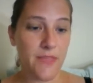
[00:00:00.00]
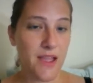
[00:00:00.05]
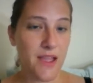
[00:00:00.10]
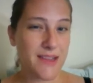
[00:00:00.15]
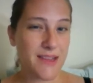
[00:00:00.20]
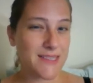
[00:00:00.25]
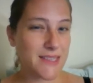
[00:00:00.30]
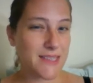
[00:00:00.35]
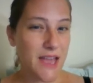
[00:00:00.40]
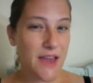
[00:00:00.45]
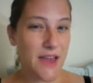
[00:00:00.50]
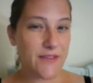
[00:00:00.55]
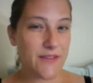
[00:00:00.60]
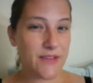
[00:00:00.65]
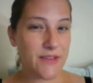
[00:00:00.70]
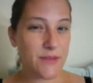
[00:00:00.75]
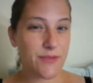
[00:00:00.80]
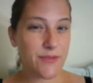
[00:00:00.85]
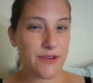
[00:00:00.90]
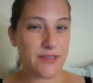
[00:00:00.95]
I didn't have
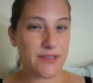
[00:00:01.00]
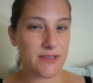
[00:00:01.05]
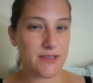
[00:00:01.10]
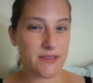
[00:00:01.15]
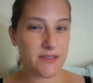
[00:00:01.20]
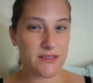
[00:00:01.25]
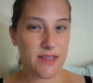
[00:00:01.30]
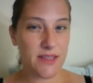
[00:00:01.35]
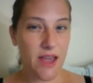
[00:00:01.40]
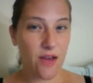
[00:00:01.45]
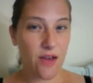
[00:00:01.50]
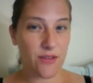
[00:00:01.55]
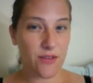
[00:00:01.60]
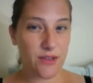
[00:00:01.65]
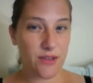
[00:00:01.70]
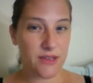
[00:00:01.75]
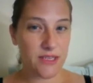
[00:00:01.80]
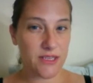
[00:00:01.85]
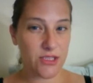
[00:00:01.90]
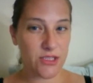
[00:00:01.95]
any pre-existing health
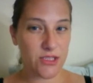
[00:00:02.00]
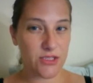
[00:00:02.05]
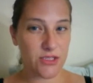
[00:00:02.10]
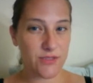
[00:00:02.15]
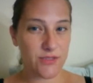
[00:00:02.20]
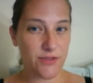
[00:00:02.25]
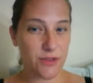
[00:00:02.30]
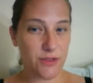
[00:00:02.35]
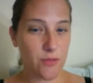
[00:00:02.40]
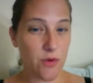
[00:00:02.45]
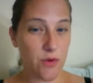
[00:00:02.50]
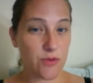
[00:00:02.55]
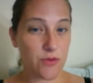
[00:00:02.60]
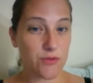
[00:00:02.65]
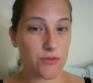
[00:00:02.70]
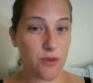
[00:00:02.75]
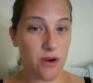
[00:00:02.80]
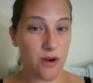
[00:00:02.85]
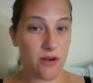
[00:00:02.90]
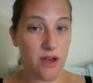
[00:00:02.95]
conditions for the
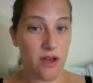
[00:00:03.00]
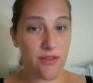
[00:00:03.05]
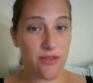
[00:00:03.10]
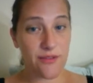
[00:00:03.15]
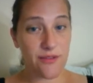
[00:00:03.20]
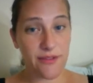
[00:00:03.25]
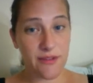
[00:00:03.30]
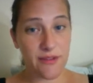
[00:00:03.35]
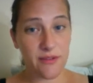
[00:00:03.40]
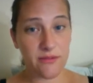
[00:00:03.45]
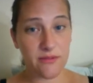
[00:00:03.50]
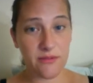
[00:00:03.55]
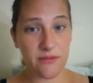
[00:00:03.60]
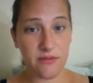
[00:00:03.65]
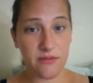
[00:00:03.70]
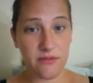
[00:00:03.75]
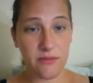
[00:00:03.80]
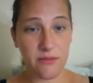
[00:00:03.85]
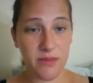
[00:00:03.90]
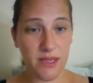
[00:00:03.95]
most part other than
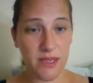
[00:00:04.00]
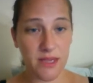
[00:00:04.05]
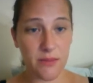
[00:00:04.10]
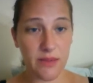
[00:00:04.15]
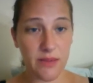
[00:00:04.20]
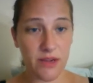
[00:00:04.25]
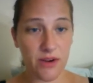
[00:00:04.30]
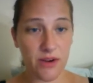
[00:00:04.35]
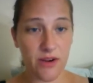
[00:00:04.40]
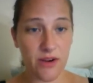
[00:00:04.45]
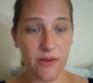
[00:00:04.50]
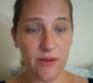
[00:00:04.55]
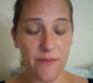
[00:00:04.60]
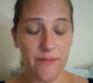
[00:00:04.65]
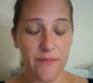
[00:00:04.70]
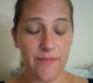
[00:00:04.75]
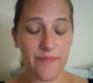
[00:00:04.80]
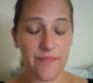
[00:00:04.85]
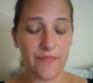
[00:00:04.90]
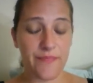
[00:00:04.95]
being bigger.
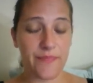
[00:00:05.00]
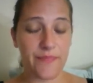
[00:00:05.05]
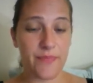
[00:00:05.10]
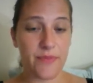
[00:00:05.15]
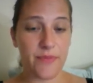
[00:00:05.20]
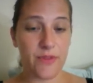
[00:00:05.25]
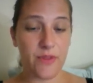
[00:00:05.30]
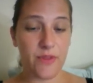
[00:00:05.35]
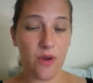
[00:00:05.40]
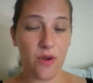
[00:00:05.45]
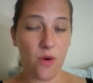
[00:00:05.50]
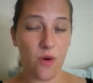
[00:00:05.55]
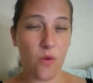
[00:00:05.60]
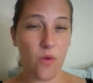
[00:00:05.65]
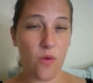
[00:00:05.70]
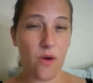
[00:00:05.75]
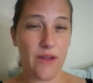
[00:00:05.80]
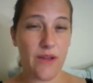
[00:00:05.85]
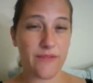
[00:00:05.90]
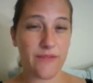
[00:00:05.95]

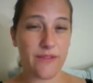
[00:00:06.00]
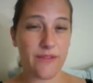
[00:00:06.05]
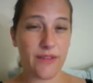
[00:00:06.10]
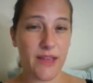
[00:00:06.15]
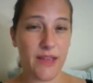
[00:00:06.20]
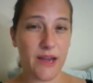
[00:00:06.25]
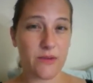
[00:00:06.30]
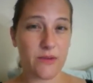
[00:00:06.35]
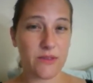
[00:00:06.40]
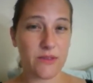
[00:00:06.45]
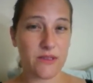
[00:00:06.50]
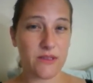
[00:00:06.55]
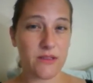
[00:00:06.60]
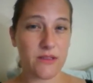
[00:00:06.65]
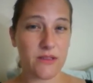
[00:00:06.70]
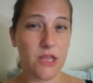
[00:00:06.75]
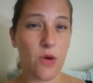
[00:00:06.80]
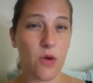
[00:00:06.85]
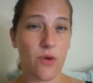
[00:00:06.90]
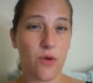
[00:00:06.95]
So I feel like I was a
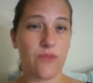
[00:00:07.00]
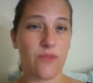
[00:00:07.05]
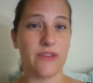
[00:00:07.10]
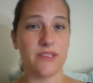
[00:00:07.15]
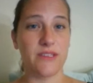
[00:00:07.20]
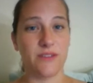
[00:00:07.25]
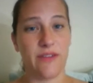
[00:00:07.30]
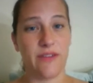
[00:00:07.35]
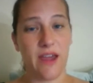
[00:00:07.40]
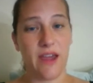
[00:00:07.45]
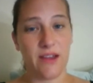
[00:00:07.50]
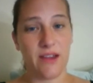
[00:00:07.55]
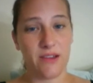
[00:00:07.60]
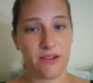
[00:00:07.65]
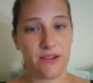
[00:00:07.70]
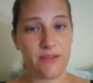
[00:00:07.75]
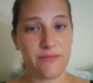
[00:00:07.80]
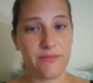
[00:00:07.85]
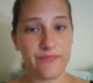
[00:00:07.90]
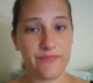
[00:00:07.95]
lower risk
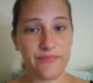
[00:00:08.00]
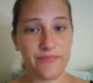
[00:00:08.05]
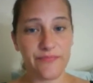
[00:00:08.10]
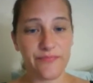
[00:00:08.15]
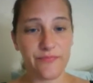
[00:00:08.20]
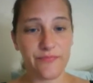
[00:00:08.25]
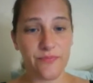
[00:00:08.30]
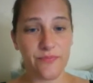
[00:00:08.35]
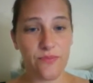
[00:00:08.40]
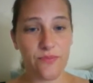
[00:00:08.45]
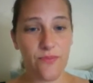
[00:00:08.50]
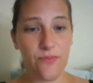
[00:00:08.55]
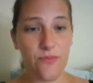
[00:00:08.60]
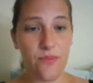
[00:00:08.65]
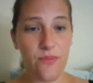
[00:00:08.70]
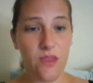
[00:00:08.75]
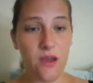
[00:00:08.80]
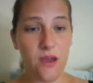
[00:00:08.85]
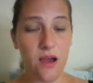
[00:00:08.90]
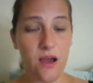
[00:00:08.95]
factor.
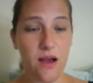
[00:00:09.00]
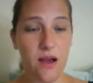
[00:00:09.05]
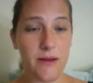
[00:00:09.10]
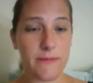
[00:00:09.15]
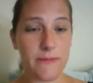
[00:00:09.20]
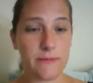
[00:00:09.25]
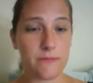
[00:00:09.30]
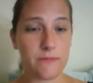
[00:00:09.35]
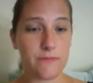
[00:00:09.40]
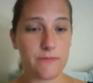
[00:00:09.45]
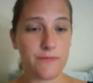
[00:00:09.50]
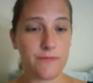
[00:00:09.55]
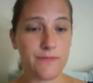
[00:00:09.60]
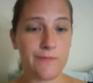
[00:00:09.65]
Um,